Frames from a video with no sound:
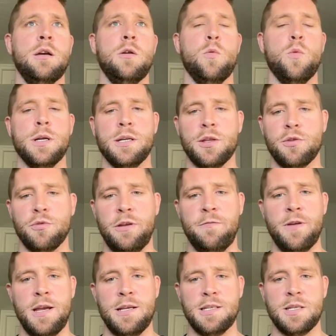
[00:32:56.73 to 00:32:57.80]
1 to 3
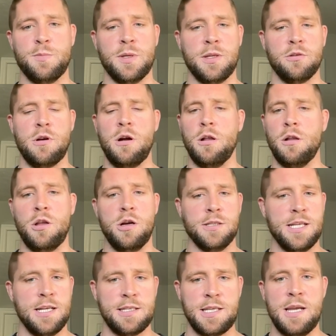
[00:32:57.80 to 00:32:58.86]
phases, but they're all
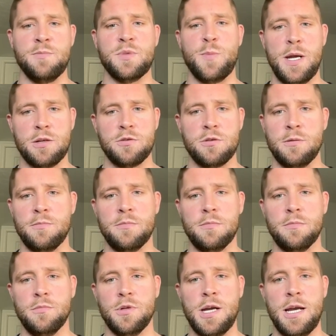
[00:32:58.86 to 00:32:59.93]
along that same spectrum,
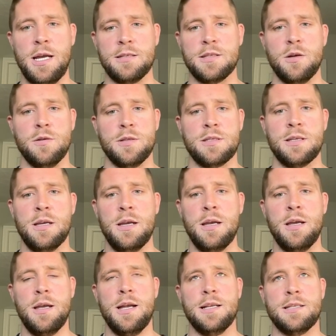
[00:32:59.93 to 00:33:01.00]
right? So it's
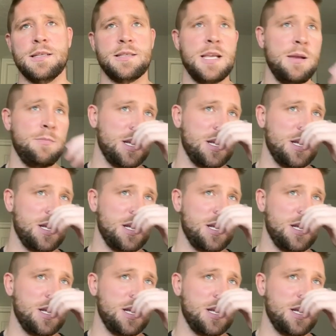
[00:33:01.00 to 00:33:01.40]
the same